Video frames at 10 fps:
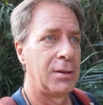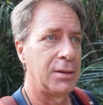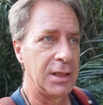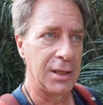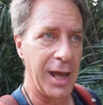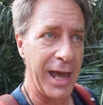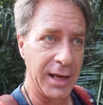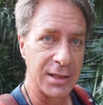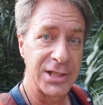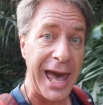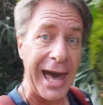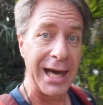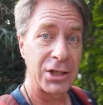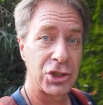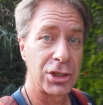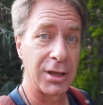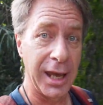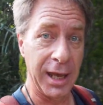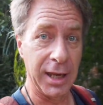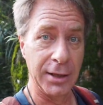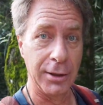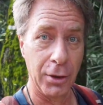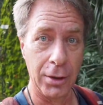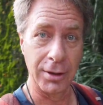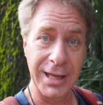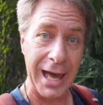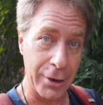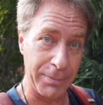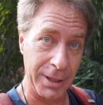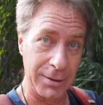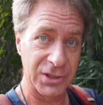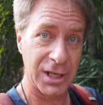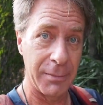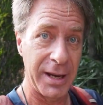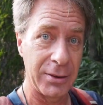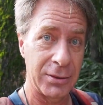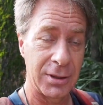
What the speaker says: The eggs hatch and little caterpillars come out,